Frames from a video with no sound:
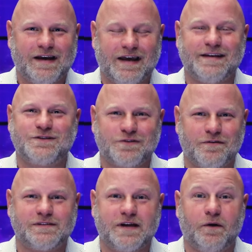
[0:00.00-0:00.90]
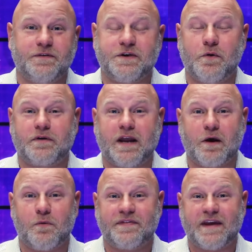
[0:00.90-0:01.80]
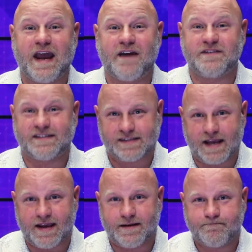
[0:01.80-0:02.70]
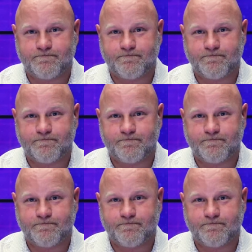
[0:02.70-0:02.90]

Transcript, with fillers: and they sure as hell don't care what they have to say.